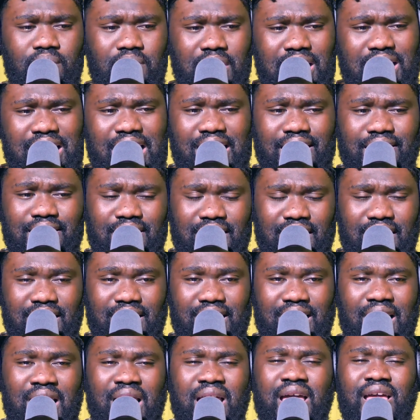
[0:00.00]
But I
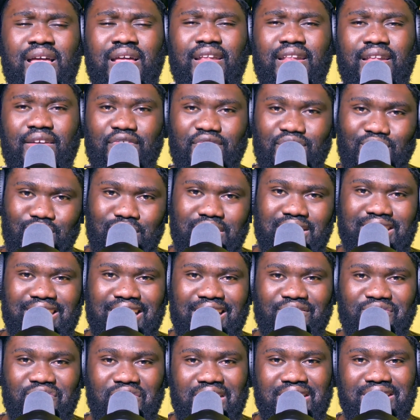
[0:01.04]
think the few
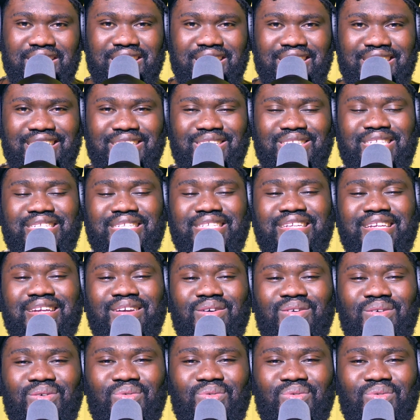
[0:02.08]
disadvantages